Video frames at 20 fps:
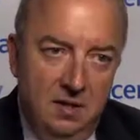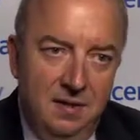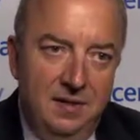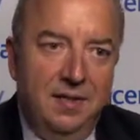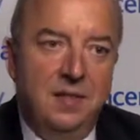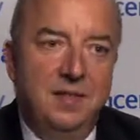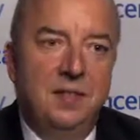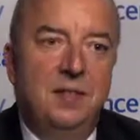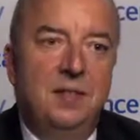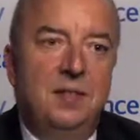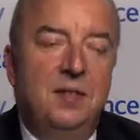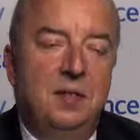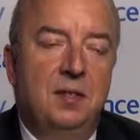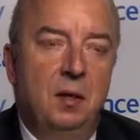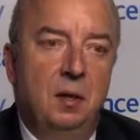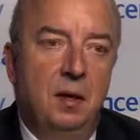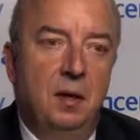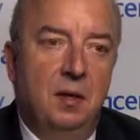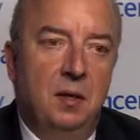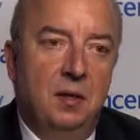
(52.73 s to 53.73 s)
this is
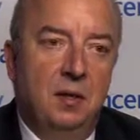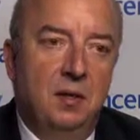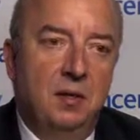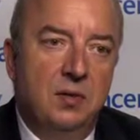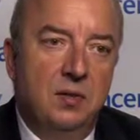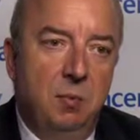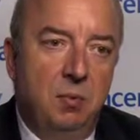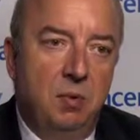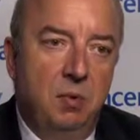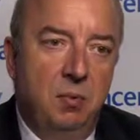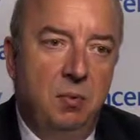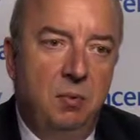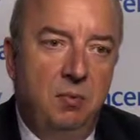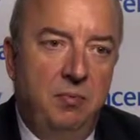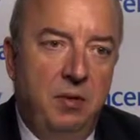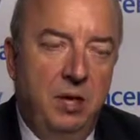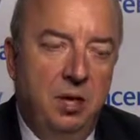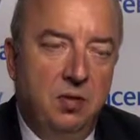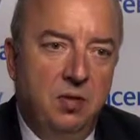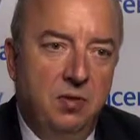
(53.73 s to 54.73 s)
the subgroup
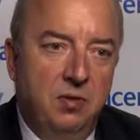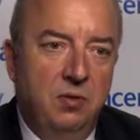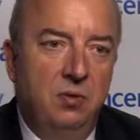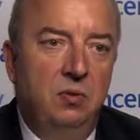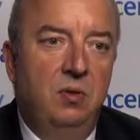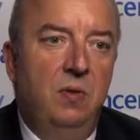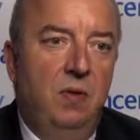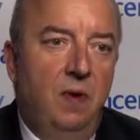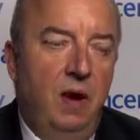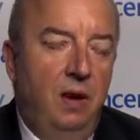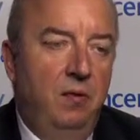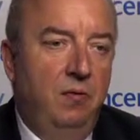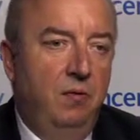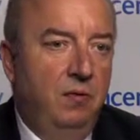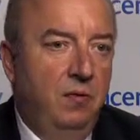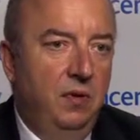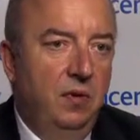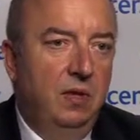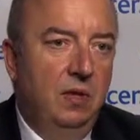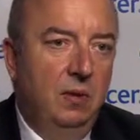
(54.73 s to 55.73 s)
of patients who
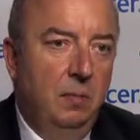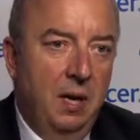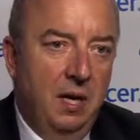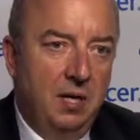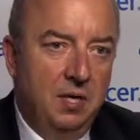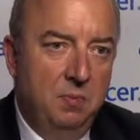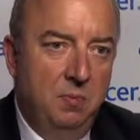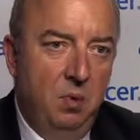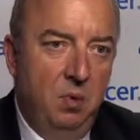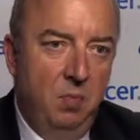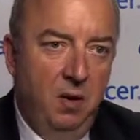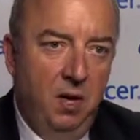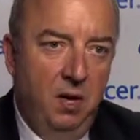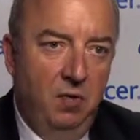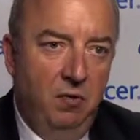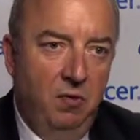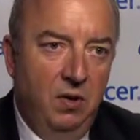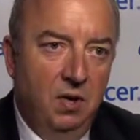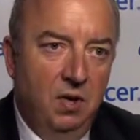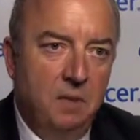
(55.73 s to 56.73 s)
derive the maximum
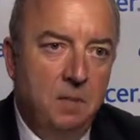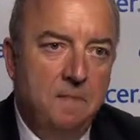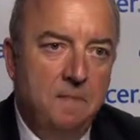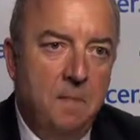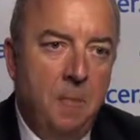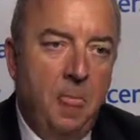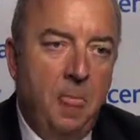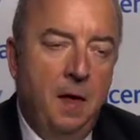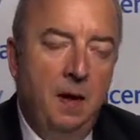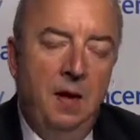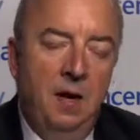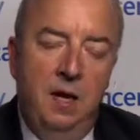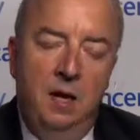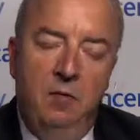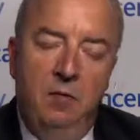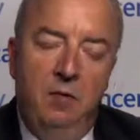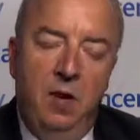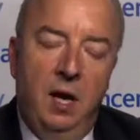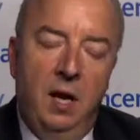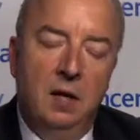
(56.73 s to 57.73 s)
benefit.
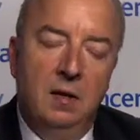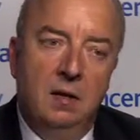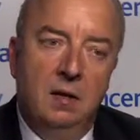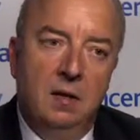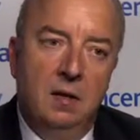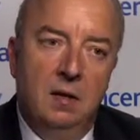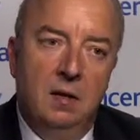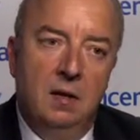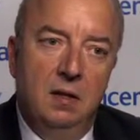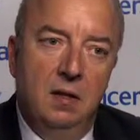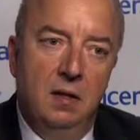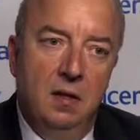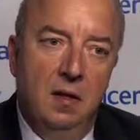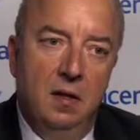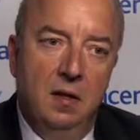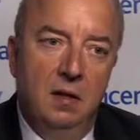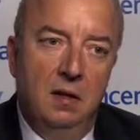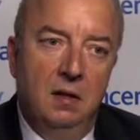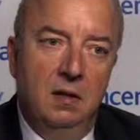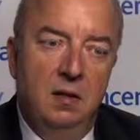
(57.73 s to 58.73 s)
In fact,
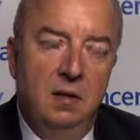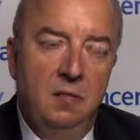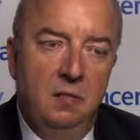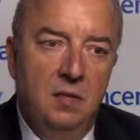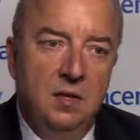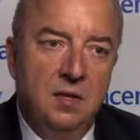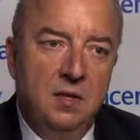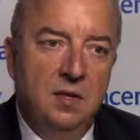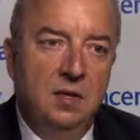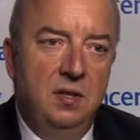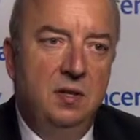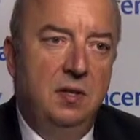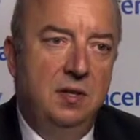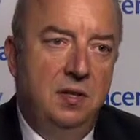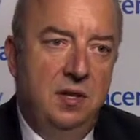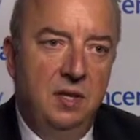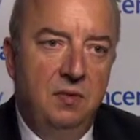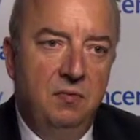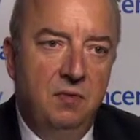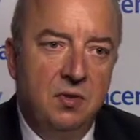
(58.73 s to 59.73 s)
the difference in
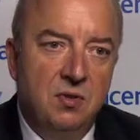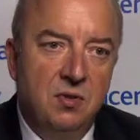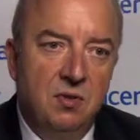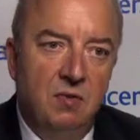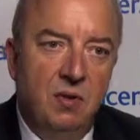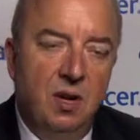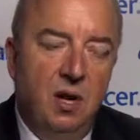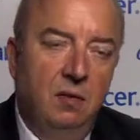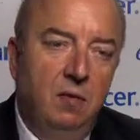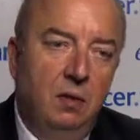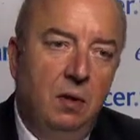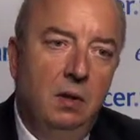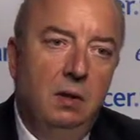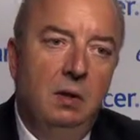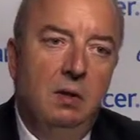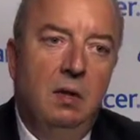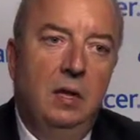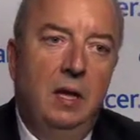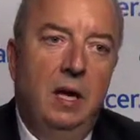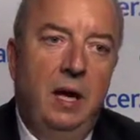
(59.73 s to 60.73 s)
disease-free survival
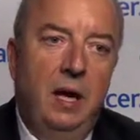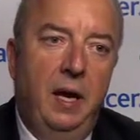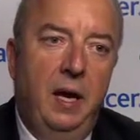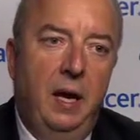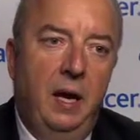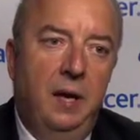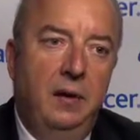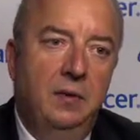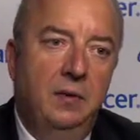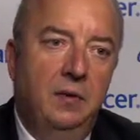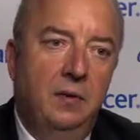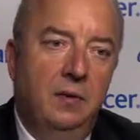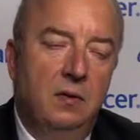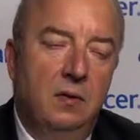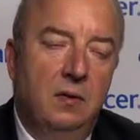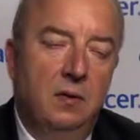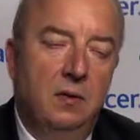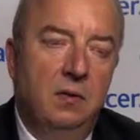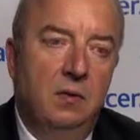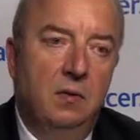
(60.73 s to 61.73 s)
and
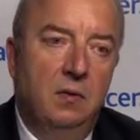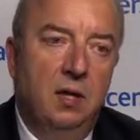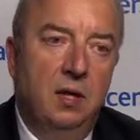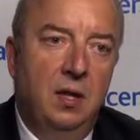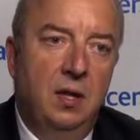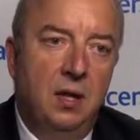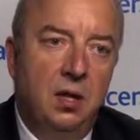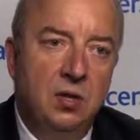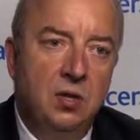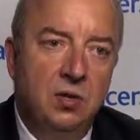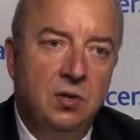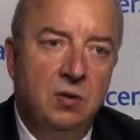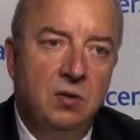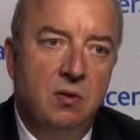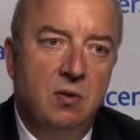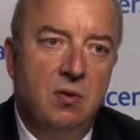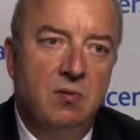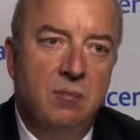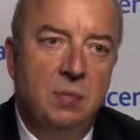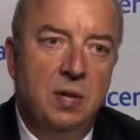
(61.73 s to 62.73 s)
reduction
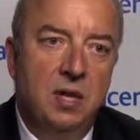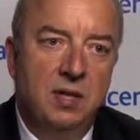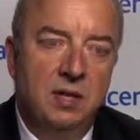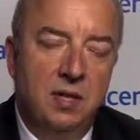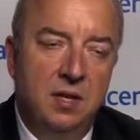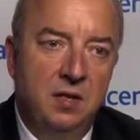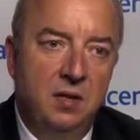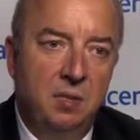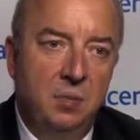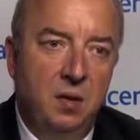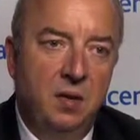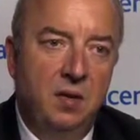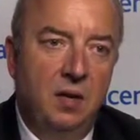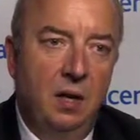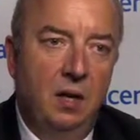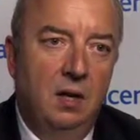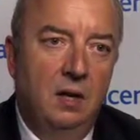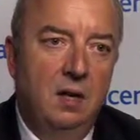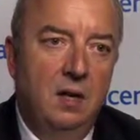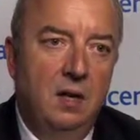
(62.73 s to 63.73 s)
of breast cancer
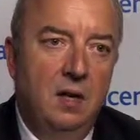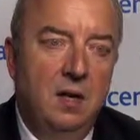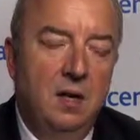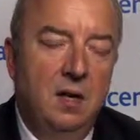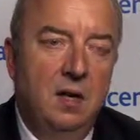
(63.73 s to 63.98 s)
mortality